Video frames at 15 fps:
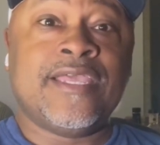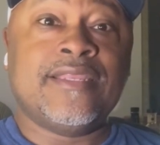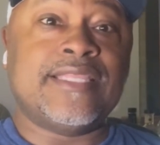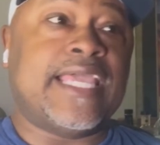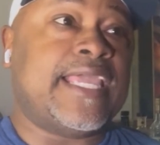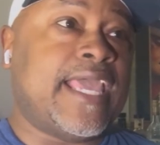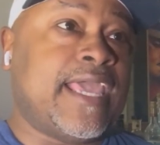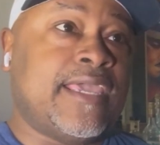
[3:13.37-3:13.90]

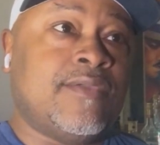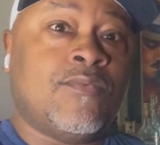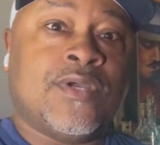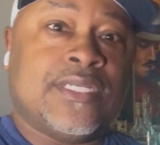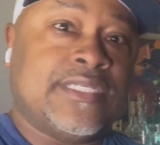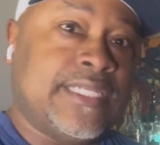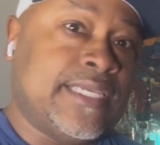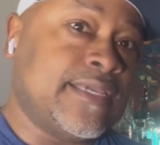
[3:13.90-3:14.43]
They hate
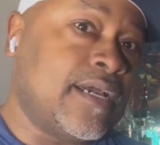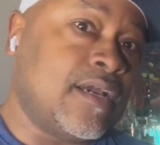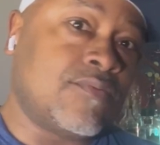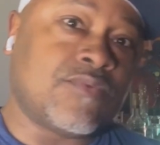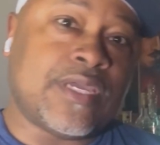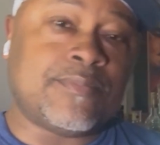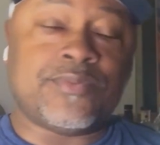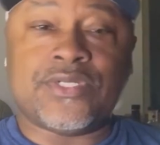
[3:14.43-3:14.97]
what Deion
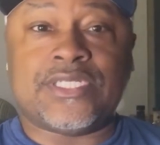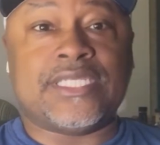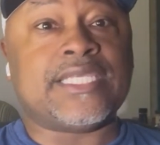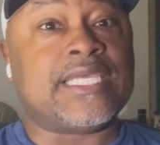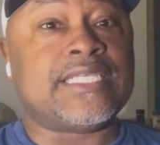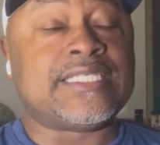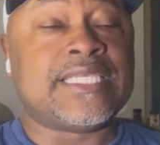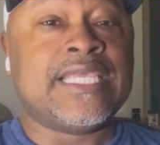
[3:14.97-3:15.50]

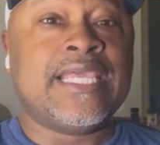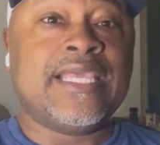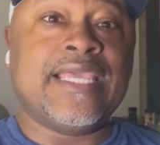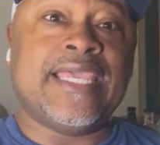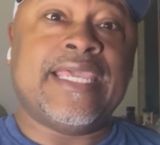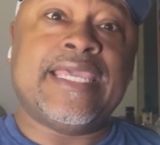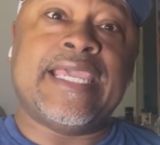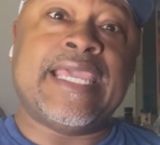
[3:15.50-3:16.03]
represents.
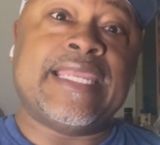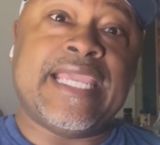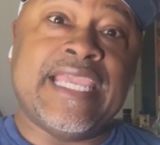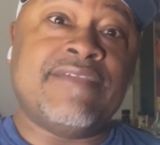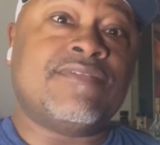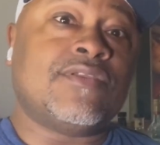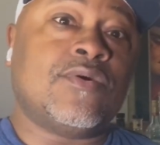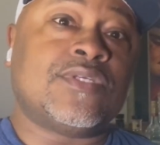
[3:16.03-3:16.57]
And, and
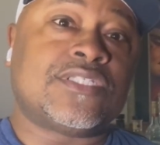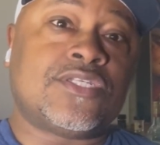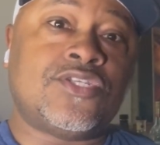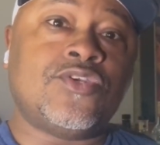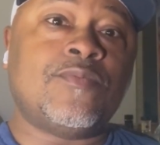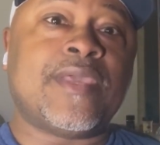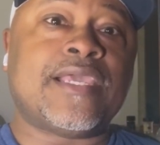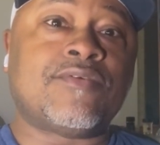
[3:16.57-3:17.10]
even though it's a
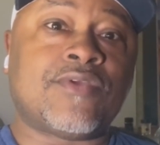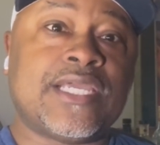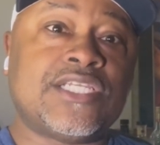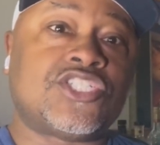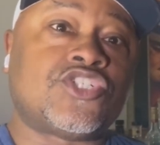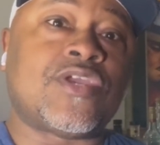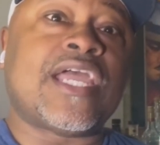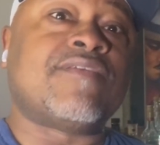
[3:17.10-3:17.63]
two-man
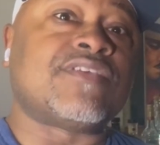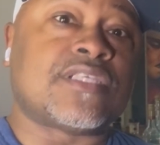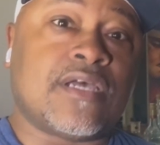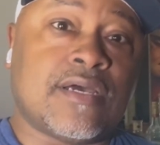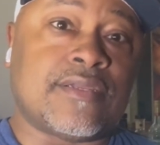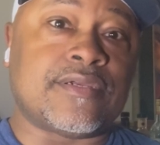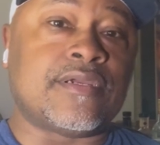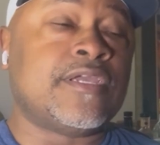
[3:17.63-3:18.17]
race, Travis
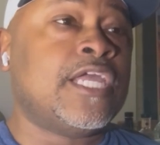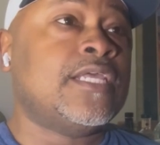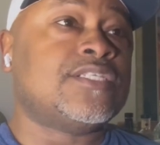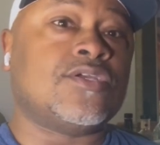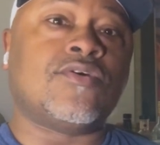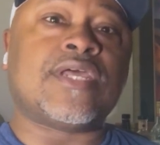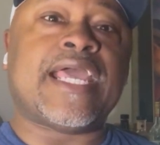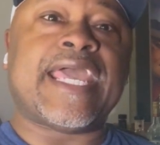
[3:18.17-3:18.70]
Hunter is
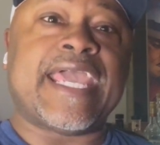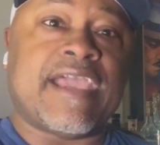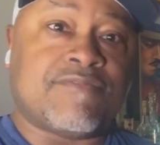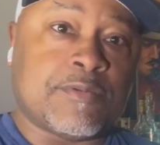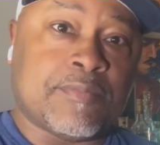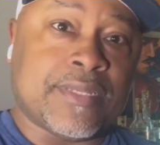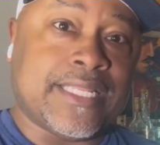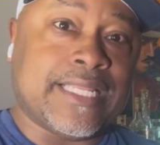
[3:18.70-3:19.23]
going to have
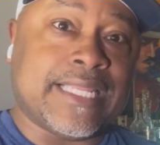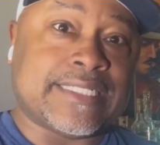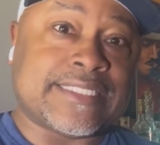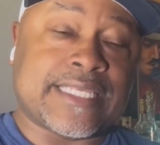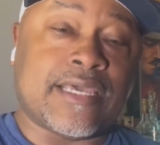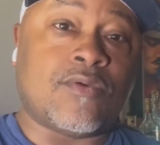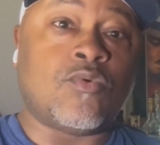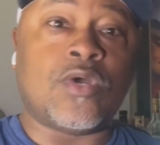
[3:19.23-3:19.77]
to play lights
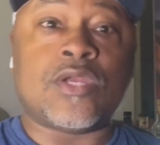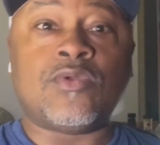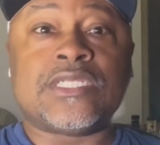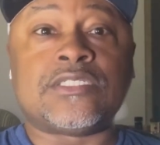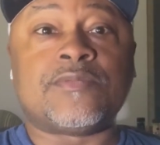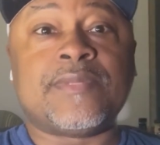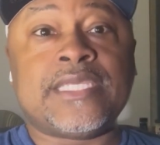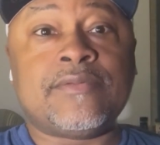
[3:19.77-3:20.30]
out. What do
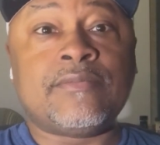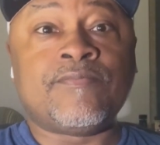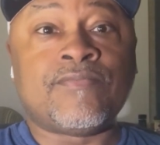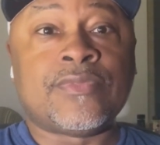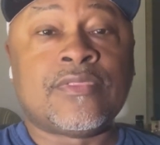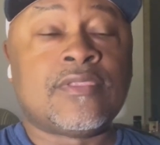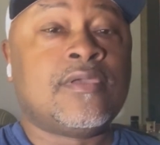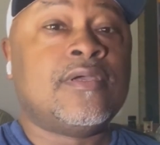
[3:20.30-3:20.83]
this mean?
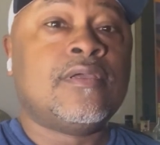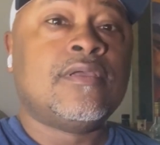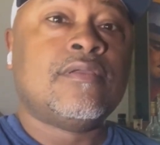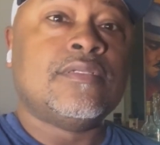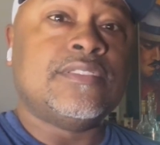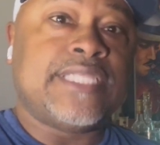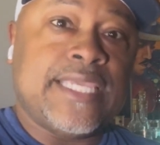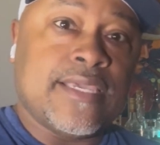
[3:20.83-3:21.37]

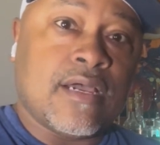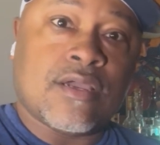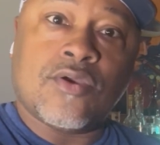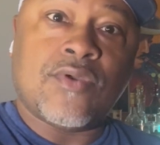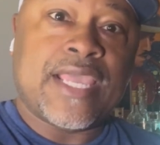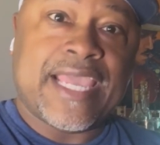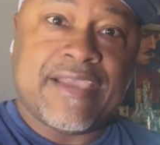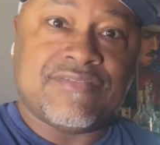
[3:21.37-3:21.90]
Deion
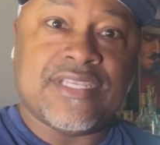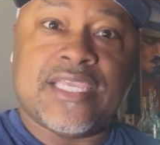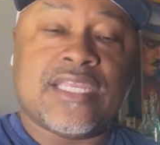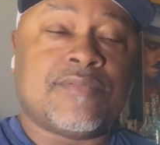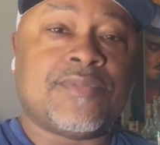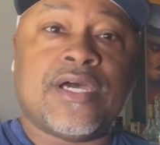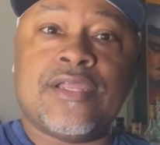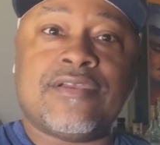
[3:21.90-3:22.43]
going to have to get
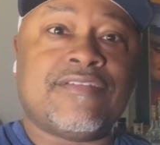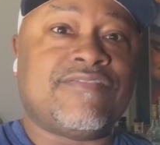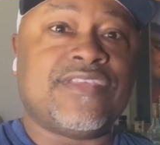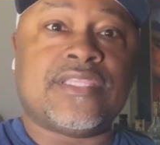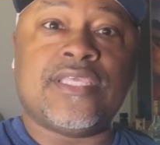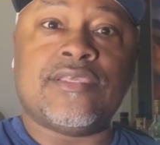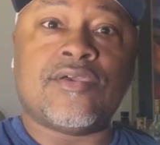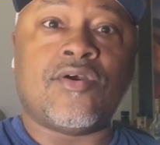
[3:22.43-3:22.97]
him
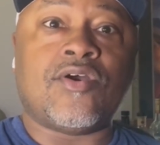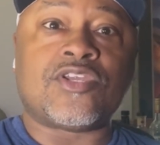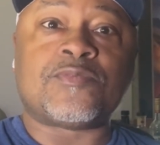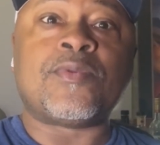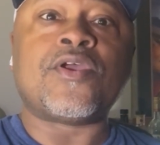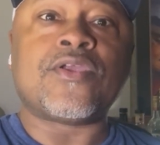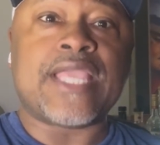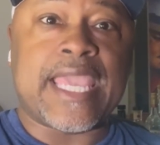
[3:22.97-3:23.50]
150 yards
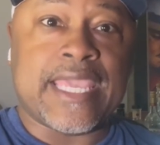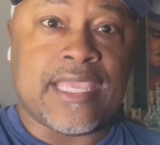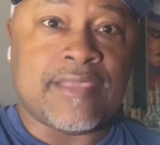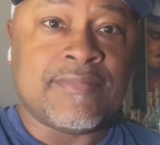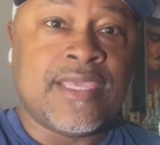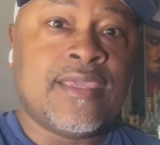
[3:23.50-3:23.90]
per game.